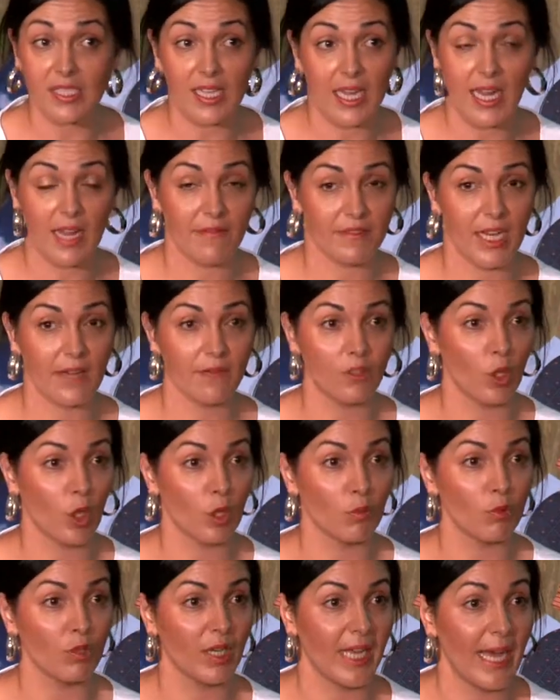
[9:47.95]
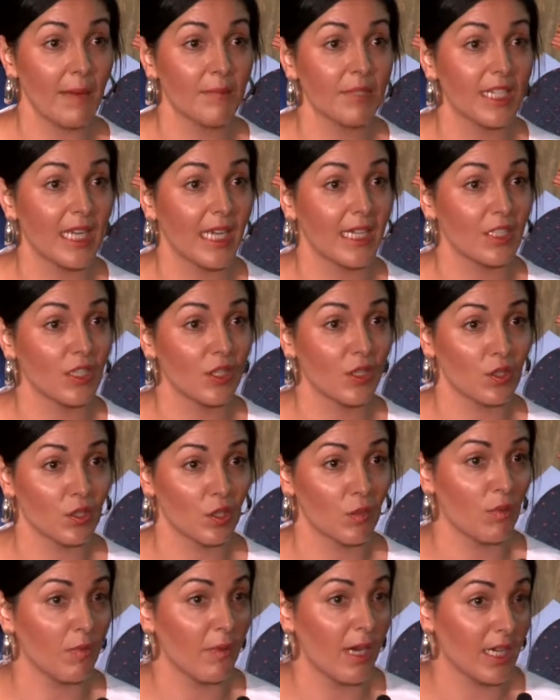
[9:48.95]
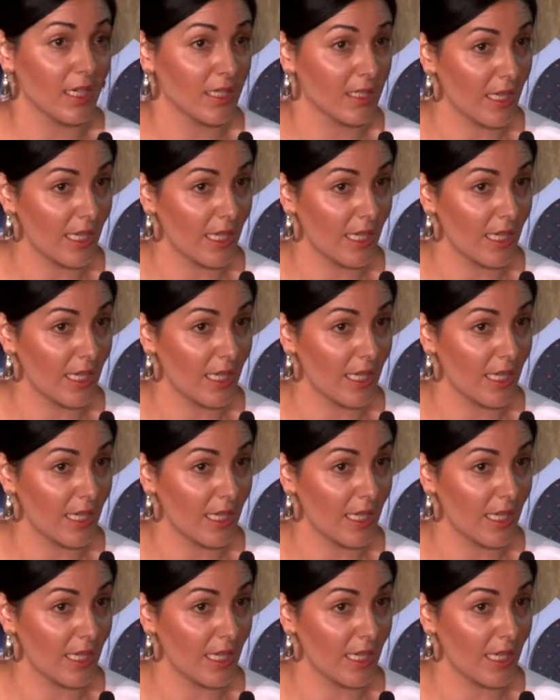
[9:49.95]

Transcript: they have to have GlobalGAP to get into the supermarkets